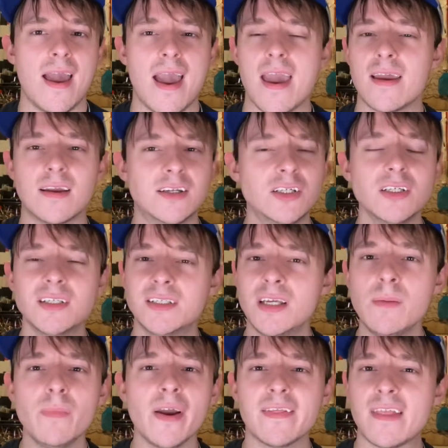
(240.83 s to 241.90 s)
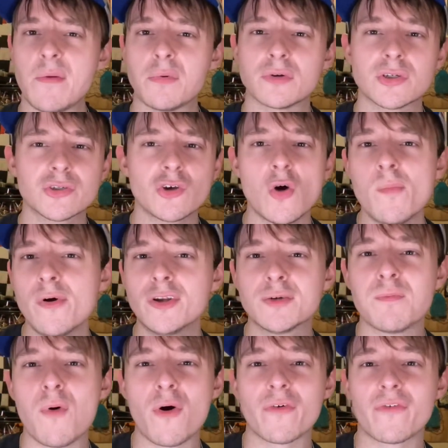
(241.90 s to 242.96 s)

it just seemed like they were so much more